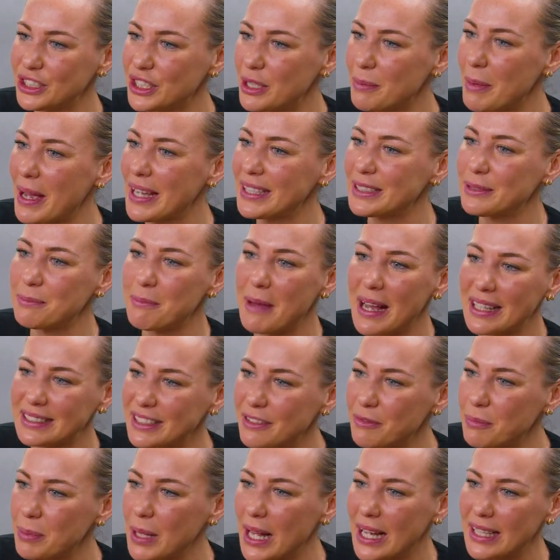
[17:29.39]
She makes
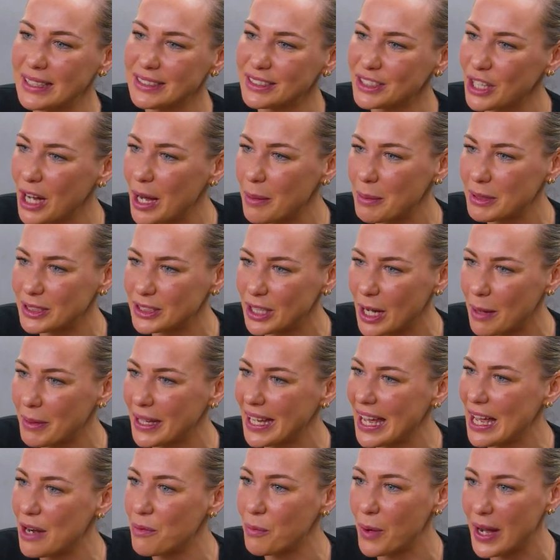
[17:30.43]
massive plays time and time
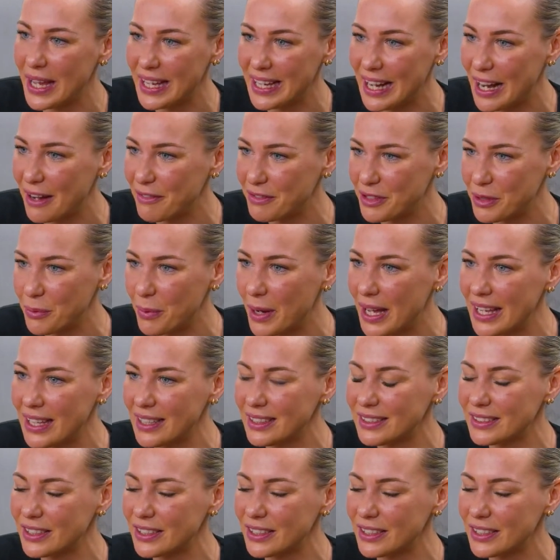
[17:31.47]
again, week after week.